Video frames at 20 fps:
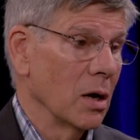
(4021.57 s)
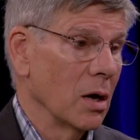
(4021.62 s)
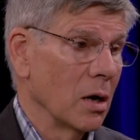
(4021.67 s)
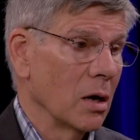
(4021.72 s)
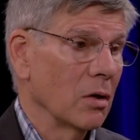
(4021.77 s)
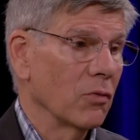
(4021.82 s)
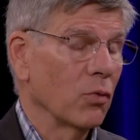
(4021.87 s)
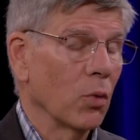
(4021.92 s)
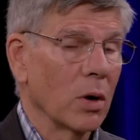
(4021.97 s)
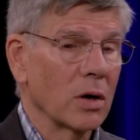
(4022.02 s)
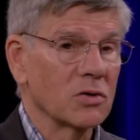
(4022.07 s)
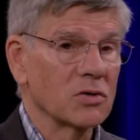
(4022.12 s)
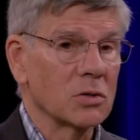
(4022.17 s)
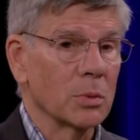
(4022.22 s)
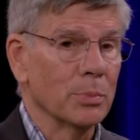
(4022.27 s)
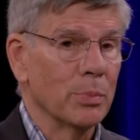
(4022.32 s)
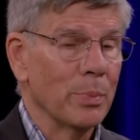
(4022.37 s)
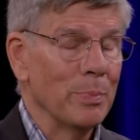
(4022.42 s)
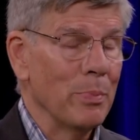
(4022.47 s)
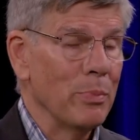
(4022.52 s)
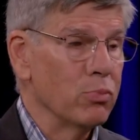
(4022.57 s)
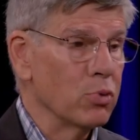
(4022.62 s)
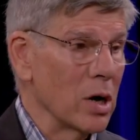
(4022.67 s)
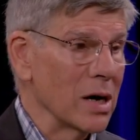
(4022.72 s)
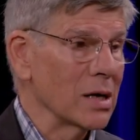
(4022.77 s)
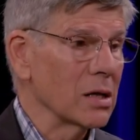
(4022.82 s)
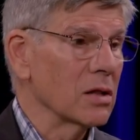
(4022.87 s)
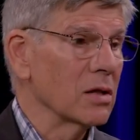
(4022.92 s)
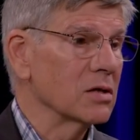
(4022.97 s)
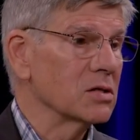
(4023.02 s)
if one is to
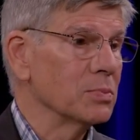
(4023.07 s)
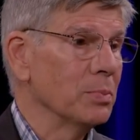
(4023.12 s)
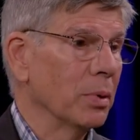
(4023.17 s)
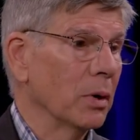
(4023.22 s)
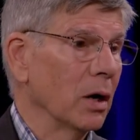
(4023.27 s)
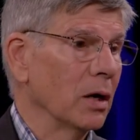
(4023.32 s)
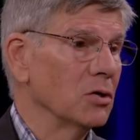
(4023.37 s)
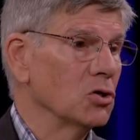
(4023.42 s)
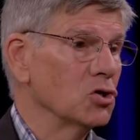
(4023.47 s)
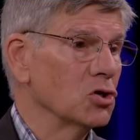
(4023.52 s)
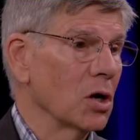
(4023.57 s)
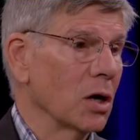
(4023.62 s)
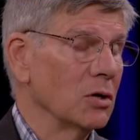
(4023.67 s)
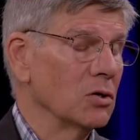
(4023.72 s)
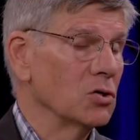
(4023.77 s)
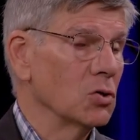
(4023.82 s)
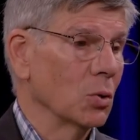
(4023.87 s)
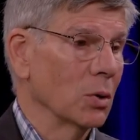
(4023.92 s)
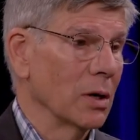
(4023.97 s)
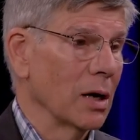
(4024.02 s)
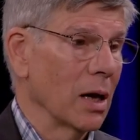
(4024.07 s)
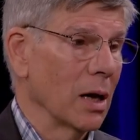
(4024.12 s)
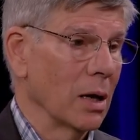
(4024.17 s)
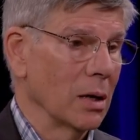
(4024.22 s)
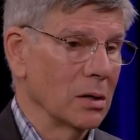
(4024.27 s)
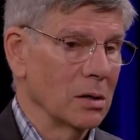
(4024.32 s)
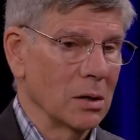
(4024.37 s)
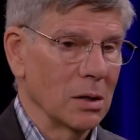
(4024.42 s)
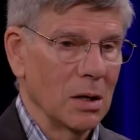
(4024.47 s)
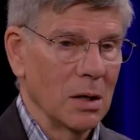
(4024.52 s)
bring this bloodshed to an
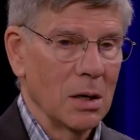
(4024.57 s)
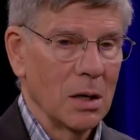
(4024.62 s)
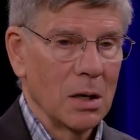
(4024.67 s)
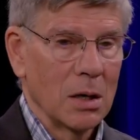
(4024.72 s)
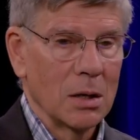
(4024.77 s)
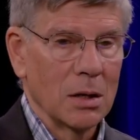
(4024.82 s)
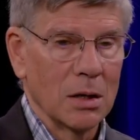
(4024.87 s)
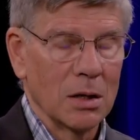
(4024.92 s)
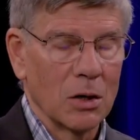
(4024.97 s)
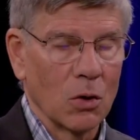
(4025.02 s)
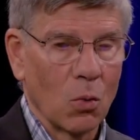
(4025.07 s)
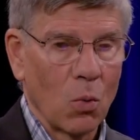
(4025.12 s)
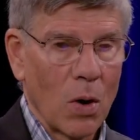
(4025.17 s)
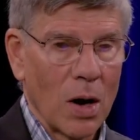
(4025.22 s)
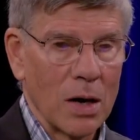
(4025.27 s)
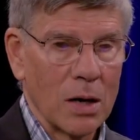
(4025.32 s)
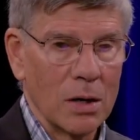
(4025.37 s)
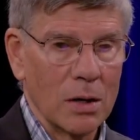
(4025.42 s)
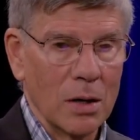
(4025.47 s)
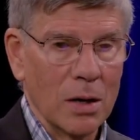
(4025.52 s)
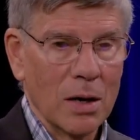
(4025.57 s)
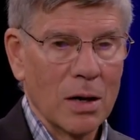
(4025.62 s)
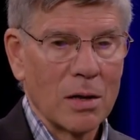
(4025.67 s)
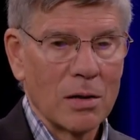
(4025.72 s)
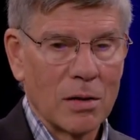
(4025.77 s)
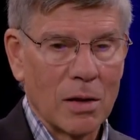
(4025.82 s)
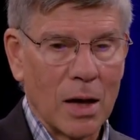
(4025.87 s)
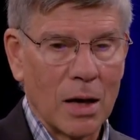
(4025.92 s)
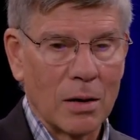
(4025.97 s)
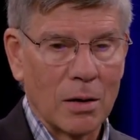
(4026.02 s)
end in a way
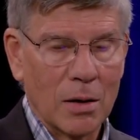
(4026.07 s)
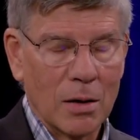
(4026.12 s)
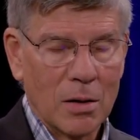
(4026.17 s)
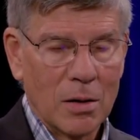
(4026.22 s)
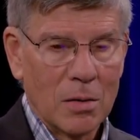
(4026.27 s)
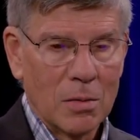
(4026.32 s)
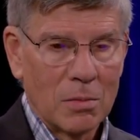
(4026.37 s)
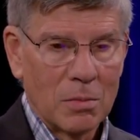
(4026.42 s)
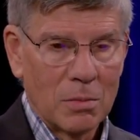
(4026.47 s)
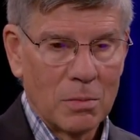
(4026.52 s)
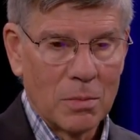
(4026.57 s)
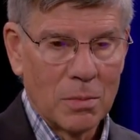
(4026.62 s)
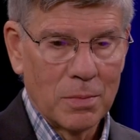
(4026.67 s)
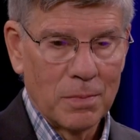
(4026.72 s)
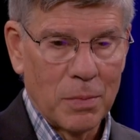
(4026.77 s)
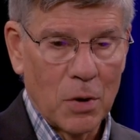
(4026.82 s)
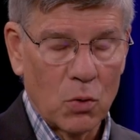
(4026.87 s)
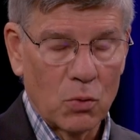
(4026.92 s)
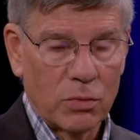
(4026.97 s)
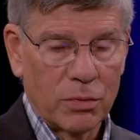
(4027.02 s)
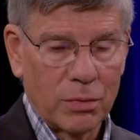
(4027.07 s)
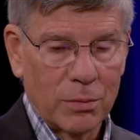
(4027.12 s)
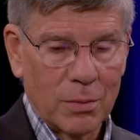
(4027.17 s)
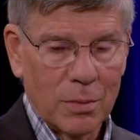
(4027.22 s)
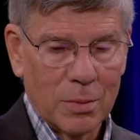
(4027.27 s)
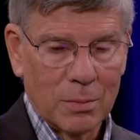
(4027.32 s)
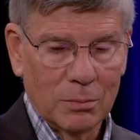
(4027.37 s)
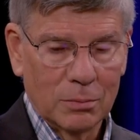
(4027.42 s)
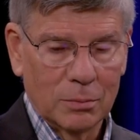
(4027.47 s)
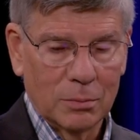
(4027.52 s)
that both
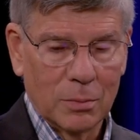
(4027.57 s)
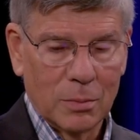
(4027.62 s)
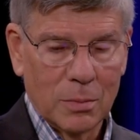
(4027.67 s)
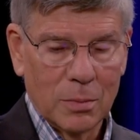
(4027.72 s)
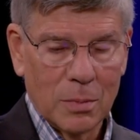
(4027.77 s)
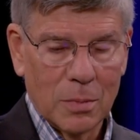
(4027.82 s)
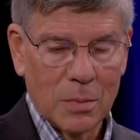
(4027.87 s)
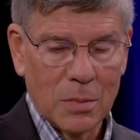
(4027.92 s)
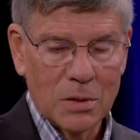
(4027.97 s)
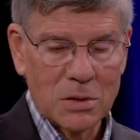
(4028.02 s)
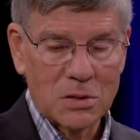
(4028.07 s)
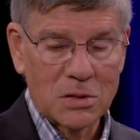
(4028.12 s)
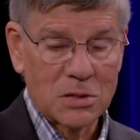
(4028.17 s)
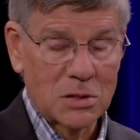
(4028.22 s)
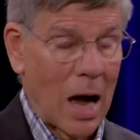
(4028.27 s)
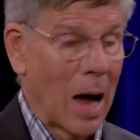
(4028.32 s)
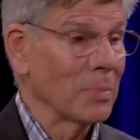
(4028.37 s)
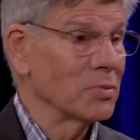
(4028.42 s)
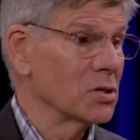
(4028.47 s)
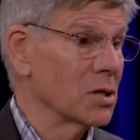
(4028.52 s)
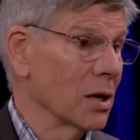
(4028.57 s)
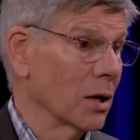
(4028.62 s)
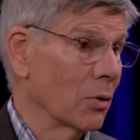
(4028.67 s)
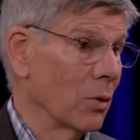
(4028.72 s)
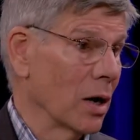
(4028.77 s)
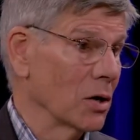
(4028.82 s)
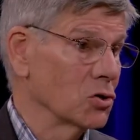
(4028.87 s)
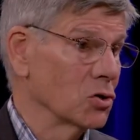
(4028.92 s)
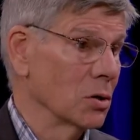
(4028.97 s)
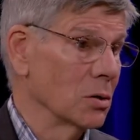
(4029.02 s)
stops the
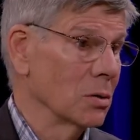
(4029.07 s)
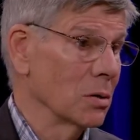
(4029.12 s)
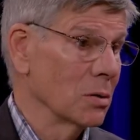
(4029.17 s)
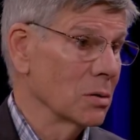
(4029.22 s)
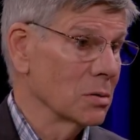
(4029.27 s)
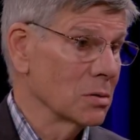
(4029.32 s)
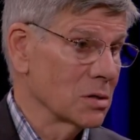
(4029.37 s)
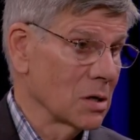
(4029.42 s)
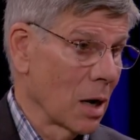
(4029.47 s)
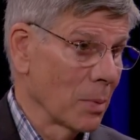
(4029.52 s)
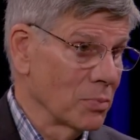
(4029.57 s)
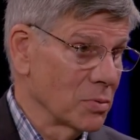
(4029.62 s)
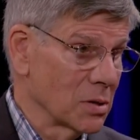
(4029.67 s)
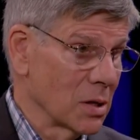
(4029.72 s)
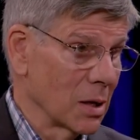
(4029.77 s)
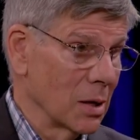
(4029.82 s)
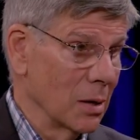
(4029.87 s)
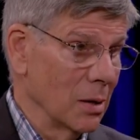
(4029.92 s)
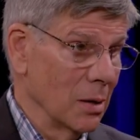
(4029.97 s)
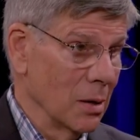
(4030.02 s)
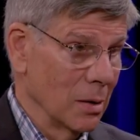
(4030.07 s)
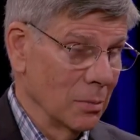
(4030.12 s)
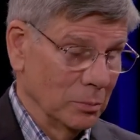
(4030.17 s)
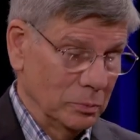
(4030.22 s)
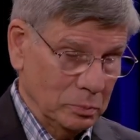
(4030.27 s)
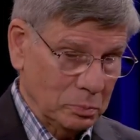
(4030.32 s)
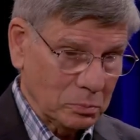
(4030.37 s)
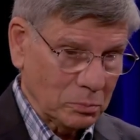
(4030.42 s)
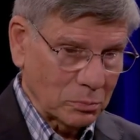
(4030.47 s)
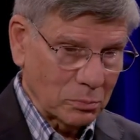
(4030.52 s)
aggression, stops the
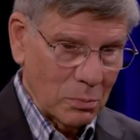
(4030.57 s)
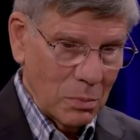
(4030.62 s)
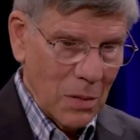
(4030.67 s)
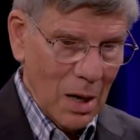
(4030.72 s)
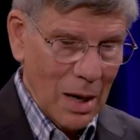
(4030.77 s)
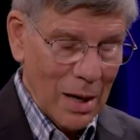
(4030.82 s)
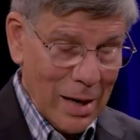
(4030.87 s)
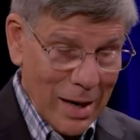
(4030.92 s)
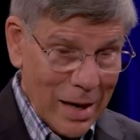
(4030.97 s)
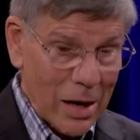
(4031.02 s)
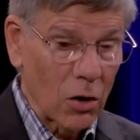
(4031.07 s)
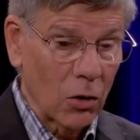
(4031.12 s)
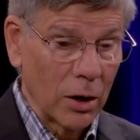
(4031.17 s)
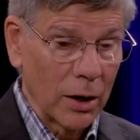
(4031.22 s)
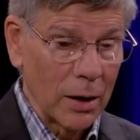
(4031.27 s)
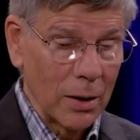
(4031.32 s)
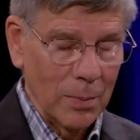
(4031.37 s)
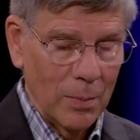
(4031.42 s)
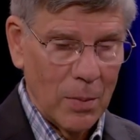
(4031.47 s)
killing,